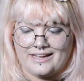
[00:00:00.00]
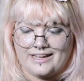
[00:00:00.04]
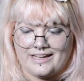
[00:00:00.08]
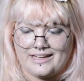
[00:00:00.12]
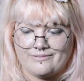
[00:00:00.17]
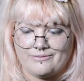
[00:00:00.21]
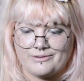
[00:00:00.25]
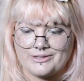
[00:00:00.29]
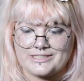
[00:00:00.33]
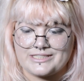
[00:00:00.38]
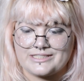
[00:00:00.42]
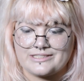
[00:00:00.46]

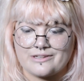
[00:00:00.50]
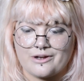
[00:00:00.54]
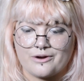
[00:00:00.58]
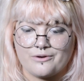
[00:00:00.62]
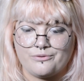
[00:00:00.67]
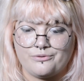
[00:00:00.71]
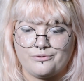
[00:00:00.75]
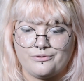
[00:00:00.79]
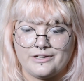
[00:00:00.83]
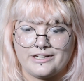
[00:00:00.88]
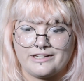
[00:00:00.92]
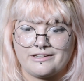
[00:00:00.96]
It was
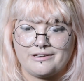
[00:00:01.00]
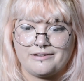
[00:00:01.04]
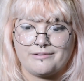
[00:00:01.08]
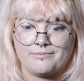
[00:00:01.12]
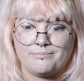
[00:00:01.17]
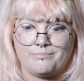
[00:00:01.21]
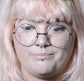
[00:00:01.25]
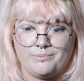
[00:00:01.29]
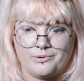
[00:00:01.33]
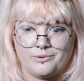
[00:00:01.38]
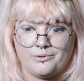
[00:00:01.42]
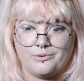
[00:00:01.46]
so
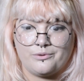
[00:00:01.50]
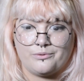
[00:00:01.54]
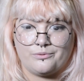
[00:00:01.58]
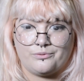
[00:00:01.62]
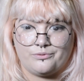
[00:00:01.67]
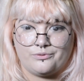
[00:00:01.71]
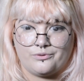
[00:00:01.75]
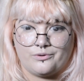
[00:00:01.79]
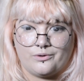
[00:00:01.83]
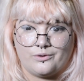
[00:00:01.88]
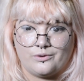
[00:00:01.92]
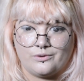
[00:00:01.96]
freaking
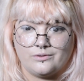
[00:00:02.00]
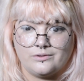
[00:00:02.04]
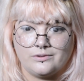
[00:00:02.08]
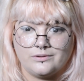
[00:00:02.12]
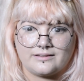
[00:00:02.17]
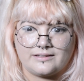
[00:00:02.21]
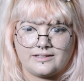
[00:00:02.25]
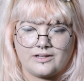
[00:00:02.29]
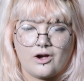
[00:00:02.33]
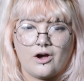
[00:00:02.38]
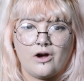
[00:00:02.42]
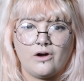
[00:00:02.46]
beautiful.
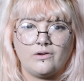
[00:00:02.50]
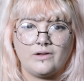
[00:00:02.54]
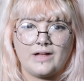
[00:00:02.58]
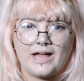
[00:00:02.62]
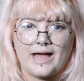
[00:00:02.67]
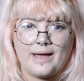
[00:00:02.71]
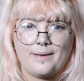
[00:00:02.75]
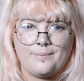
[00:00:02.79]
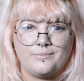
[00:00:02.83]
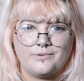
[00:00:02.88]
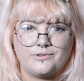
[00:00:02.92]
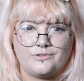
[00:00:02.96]
The whole
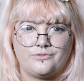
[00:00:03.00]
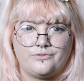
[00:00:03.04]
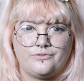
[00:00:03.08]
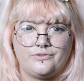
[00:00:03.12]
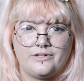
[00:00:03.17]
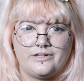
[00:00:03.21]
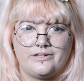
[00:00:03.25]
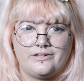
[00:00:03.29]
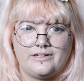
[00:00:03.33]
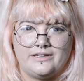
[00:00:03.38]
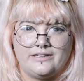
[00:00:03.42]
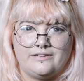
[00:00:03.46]

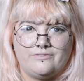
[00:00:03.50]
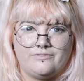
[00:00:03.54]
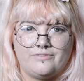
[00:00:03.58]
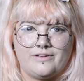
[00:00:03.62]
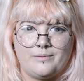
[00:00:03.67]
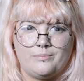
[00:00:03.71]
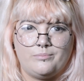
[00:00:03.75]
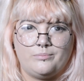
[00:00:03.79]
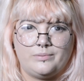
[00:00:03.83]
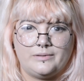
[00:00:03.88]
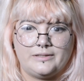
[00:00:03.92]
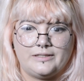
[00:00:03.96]
atmosphere in
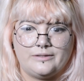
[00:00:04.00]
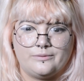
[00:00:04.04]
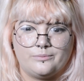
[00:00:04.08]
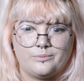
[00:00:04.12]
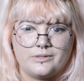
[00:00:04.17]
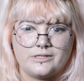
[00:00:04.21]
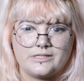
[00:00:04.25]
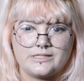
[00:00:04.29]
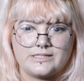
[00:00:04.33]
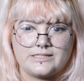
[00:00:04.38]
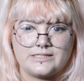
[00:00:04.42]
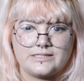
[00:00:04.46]
Wembley
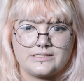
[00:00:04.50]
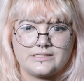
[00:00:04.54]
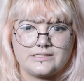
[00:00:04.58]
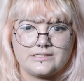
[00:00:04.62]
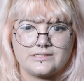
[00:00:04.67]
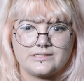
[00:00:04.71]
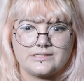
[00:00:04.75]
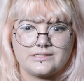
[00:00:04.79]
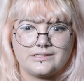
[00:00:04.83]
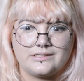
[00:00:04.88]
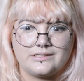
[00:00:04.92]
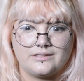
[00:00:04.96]

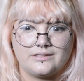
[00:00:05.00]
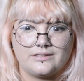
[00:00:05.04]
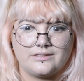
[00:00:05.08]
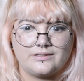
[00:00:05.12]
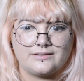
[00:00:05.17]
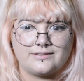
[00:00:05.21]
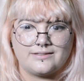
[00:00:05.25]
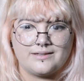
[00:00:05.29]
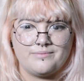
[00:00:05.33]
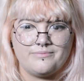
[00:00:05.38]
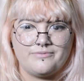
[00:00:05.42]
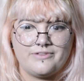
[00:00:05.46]
was
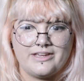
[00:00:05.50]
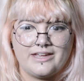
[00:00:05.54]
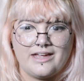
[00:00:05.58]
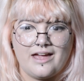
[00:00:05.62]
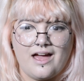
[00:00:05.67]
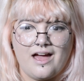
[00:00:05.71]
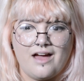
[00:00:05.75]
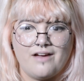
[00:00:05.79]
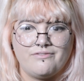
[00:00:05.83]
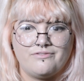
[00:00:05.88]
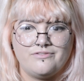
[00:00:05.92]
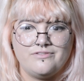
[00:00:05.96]
something
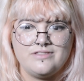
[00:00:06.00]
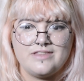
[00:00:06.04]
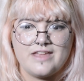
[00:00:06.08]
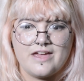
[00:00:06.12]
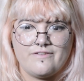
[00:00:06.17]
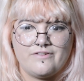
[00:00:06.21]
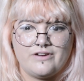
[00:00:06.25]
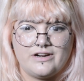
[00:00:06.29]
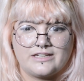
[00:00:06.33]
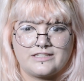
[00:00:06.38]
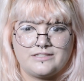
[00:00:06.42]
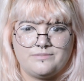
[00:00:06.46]
I have
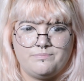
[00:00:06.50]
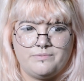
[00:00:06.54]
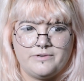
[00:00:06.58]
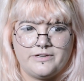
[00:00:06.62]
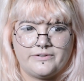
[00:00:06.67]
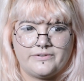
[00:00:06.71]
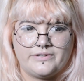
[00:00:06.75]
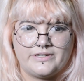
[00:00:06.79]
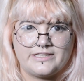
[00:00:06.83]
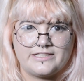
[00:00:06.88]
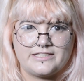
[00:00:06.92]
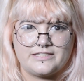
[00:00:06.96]
never
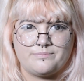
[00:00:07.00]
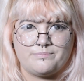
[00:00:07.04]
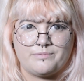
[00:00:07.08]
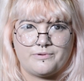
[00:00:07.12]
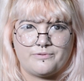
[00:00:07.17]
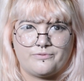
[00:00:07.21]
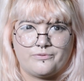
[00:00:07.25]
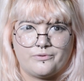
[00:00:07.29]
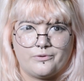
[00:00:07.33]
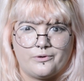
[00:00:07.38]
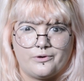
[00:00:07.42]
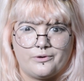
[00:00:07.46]
experienced
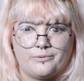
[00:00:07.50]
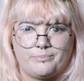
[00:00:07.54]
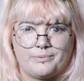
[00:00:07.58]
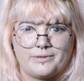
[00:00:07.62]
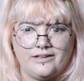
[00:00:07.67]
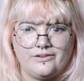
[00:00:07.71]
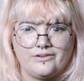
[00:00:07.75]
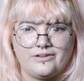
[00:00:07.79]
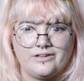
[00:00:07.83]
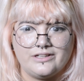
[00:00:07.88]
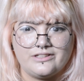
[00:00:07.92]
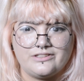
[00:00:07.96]
before.
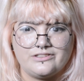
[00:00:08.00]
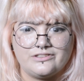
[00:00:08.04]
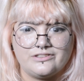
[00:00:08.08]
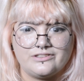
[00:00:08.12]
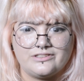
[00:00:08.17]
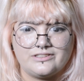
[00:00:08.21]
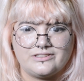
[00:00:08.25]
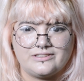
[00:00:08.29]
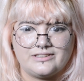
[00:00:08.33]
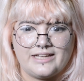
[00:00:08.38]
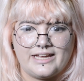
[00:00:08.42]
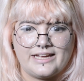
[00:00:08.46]
You could
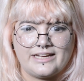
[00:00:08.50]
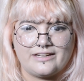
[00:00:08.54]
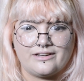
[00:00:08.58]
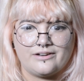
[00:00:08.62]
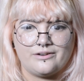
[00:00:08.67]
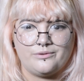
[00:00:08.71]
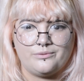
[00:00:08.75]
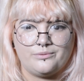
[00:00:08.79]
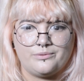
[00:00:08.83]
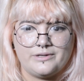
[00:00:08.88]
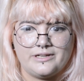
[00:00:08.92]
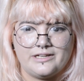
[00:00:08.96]
just like
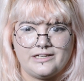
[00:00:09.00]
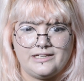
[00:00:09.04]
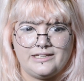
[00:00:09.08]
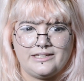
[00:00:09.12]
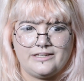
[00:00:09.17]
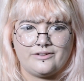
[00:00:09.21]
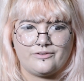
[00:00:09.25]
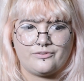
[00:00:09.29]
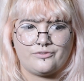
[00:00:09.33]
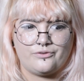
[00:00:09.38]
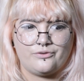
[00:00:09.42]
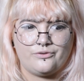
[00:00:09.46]

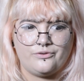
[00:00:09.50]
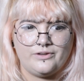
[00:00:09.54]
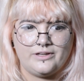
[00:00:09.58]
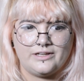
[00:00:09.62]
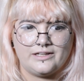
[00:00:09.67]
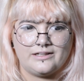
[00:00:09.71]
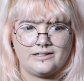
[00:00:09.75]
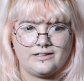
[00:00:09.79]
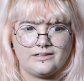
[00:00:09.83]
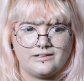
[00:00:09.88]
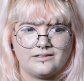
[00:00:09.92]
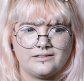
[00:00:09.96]
really
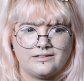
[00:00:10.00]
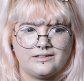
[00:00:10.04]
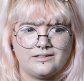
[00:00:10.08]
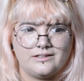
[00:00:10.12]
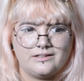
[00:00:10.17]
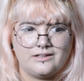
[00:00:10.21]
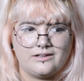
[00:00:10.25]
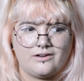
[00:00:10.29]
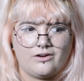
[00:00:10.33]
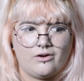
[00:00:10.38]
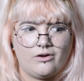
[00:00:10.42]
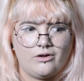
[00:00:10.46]
feel
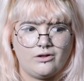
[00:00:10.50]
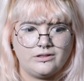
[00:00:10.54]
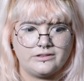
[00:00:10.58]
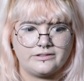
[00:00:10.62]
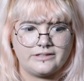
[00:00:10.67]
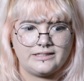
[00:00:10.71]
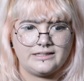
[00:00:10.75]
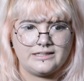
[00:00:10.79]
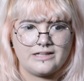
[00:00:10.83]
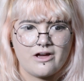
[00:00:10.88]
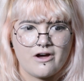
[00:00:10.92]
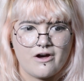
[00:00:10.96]
all
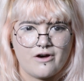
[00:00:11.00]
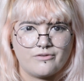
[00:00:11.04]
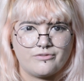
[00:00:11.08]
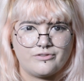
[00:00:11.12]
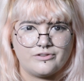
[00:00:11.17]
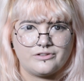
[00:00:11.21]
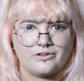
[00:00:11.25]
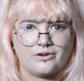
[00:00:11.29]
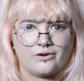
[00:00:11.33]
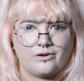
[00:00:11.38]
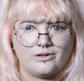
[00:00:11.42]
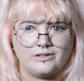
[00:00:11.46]
the love
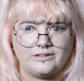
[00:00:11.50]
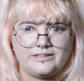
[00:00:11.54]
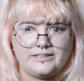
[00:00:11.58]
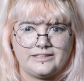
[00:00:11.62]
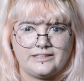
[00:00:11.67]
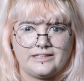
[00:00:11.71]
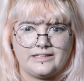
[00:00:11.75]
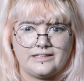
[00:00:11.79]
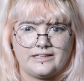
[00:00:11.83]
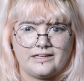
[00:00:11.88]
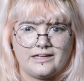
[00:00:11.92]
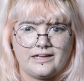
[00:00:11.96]
and all
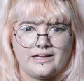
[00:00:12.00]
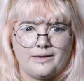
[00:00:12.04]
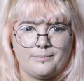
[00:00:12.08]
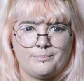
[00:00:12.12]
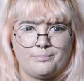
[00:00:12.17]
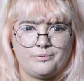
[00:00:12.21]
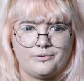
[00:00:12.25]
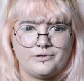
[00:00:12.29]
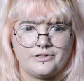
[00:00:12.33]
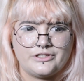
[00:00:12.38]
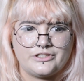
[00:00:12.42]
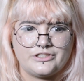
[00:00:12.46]
the
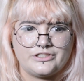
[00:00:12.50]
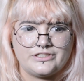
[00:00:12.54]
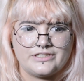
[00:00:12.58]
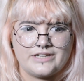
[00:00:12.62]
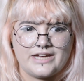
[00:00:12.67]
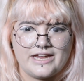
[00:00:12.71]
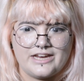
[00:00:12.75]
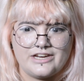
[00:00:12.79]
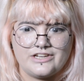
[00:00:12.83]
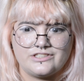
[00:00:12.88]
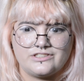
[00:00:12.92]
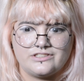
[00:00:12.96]

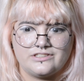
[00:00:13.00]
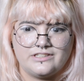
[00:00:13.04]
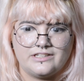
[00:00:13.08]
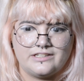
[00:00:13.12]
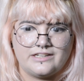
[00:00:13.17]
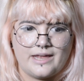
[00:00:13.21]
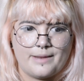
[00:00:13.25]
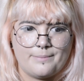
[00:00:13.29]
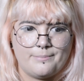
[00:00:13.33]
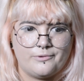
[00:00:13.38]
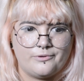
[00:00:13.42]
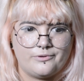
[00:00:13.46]
appreciation
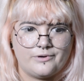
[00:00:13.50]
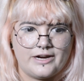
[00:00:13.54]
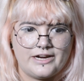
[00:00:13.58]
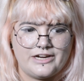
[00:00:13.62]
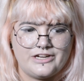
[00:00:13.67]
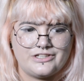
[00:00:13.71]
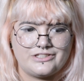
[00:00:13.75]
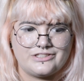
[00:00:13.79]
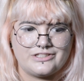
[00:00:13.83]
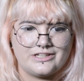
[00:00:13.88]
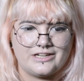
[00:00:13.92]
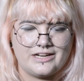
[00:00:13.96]
and
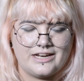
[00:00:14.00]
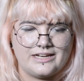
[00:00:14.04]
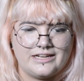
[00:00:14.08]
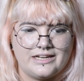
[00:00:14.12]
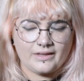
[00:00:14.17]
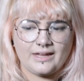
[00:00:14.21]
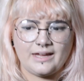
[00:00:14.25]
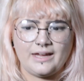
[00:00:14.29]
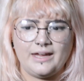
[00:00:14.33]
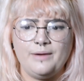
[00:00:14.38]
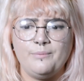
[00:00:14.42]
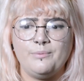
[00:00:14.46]
admiration,
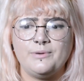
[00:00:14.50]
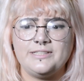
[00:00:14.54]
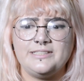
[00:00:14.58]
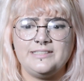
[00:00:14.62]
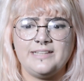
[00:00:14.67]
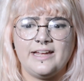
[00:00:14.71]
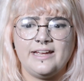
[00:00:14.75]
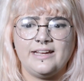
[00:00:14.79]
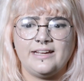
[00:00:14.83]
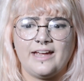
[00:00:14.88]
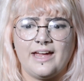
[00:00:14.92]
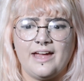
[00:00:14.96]
and it was
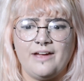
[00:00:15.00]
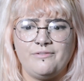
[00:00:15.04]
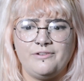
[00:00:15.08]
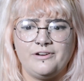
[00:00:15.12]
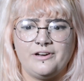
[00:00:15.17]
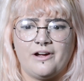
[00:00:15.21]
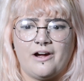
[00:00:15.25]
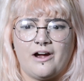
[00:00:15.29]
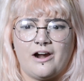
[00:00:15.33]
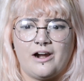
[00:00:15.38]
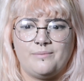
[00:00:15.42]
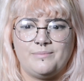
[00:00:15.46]
like
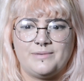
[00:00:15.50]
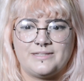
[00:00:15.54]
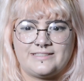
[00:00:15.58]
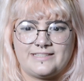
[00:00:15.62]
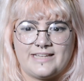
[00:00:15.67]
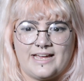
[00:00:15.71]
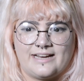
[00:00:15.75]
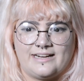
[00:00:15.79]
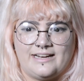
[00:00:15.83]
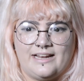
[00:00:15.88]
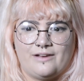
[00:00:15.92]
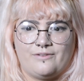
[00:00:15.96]
every ARMY
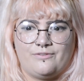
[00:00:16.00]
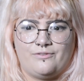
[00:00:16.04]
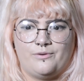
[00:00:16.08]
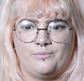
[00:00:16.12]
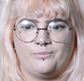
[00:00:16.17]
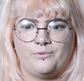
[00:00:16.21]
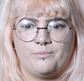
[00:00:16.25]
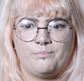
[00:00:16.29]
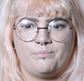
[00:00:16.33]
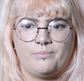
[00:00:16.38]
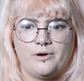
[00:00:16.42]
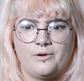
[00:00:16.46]
sang like
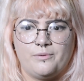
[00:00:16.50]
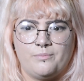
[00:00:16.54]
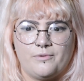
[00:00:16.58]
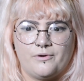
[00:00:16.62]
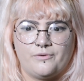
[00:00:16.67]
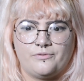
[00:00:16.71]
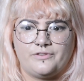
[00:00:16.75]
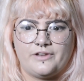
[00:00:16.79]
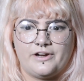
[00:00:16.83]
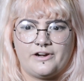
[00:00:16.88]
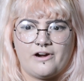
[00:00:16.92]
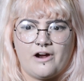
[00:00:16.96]
from the bottom
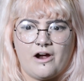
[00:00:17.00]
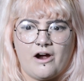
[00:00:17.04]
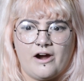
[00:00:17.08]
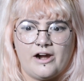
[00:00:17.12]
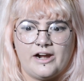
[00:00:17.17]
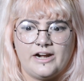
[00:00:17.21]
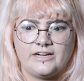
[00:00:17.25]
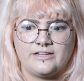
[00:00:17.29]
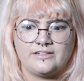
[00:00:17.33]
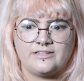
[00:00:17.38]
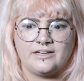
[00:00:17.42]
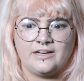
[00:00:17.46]
of their
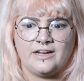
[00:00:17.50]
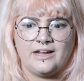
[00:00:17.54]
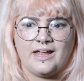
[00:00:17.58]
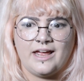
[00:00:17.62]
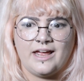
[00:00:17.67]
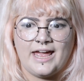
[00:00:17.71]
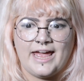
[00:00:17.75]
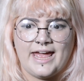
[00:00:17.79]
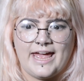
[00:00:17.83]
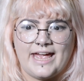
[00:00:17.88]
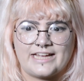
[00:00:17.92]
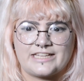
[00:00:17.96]
heart,
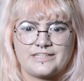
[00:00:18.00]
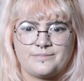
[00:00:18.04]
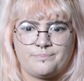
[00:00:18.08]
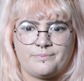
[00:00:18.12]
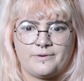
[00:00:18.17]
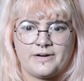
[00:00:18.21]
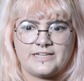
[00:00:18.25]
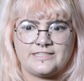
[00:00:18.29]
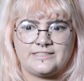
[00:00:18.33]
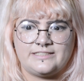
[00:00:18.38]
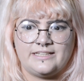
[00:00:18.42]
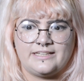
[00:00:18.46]

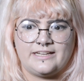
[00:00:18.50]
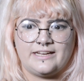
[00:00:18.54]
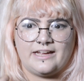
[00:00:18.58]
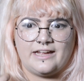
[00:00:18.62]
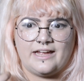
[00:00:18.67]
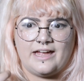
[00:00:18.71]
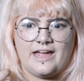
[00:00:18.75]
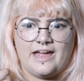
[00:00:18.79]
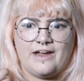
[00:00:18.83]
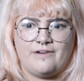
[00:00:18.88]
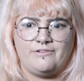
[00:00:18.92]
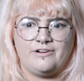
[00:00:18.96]
expressing
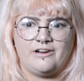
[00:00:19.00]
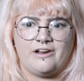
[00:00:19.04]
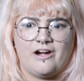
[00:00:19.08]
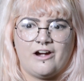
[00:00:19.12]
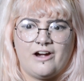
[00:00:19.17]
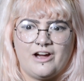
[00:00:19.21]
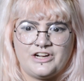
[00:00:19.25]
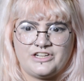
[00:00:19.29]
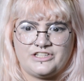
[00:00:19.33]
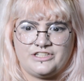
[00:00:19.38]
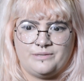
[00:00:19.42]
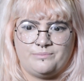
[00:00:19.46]
every
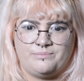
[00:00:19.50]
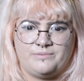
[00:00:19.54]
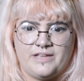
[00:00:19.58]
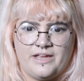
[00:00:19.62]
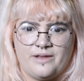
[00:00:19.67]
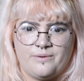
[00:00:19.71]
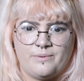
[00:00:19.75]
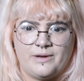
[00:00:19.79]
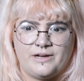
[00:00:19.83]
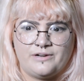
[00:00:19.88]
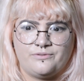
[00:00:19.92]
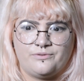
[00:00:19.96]
hardship
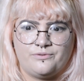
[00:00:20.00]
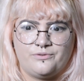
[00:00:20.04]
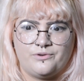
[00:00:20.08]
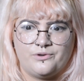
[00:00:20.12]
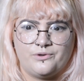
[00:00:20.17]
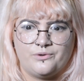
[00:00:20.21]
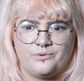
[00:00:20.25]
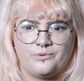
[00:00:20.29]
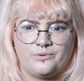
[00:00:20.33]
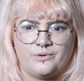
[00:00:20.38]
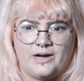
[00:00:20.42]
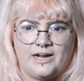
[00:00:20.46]
they went
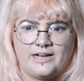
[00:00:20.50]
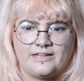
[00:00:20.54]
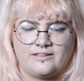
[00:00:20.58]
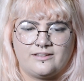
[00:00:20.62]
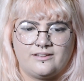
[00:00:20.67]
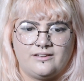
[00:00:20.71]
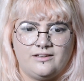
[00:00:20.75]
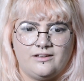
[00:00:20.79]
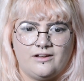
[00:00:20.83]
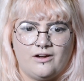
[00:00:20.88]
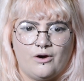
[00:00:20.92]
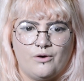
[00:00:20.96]
through
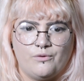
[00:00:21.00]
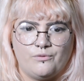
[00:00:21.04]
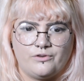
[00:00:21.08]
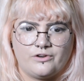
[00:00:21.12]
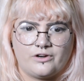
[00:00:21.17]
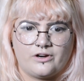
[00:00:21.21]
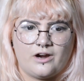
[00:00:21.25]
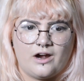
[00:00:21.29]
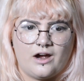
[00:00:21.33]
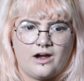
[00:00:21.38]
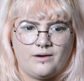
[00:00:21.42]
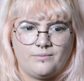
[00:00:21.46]
and
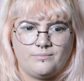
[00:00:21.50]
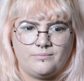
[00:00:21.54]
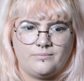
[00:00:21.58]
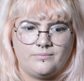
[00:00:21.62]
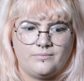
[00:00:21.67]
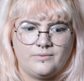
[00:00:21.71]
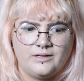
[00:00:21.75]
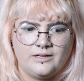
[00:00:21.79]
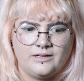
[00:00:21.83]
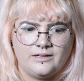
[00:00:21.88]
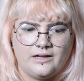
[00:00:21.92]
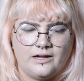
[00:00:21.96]

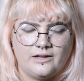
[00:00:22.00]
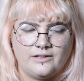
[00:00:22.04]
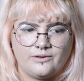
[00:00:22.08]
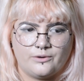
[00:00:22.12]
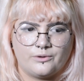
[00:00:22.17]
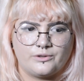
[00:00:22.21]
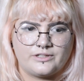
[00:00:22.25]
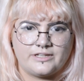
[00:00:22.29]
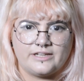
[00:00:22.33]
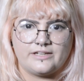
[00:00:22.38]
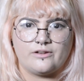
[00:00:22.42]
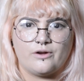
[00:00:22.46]

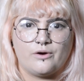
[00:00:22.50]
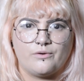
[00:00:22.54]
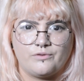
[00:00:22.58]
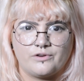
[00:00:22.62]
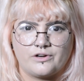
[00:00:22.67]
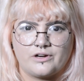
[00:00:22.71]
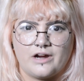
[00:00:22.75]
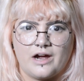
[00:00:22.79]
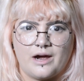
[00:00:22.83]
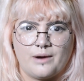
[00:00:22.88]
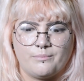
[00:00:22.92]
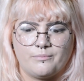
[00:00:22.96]
did
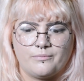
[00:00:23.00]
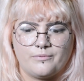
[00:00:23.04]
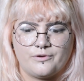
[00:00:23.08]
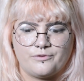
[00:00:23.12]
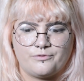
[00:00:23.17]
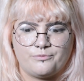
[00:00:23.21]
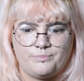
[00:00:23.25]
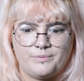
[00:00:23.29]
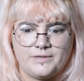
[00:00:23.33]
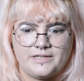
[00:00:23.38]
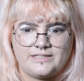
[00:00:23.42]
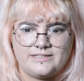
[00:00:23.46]
overcome
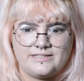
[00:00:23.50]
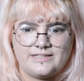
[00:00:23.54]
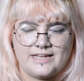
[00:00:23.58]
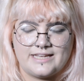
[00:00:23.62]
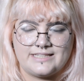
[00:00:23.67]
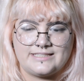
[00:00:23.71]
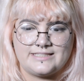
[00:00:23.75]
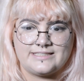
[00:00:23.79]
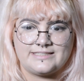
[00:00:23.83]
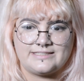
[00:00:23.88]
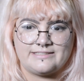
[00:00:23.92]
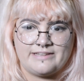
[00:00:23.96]
with
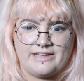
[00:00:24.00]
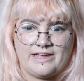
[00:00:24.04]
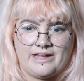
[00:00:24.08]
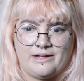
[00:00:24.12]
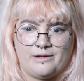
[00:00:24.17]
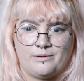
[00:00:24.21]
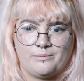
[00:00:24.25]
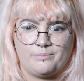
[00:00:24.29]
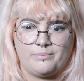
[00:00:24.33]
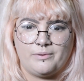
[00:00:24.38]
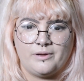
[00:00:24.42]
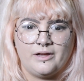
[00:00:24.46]
BTS's
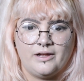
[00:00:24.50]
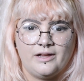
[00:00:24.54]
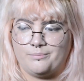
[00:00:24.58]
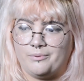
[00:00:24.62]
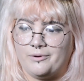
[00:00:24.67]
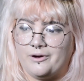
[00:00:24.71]
help.